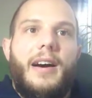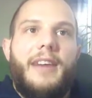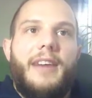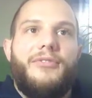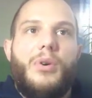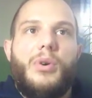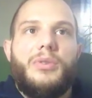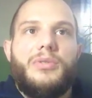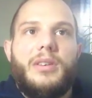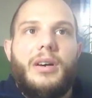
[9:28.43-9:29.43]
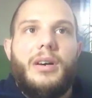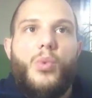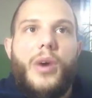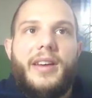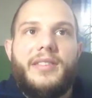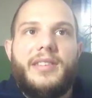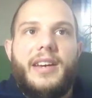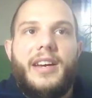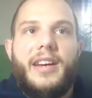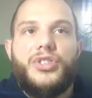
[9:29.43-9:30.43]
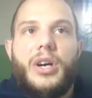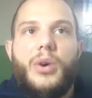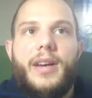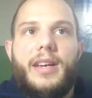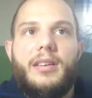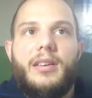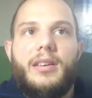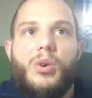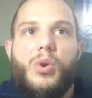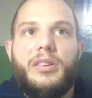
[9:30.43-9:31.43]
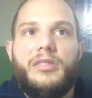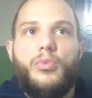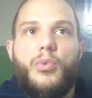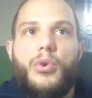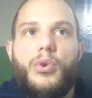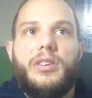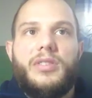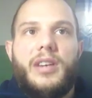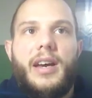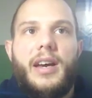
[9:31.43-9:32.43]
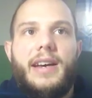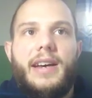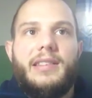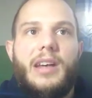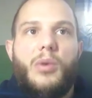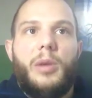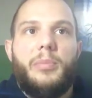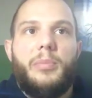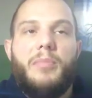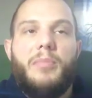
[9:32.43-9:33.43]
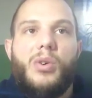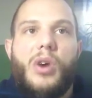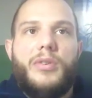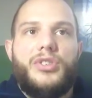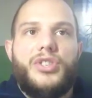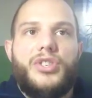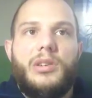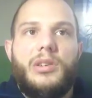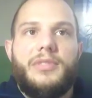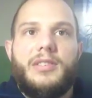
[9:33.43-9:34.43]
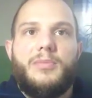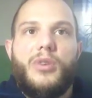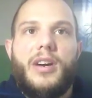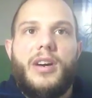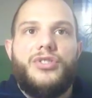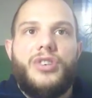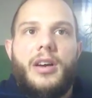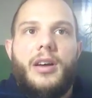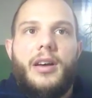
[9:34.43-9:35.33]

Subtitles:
I focus where's the edge going or this vertex, and there will be my origin of this branch.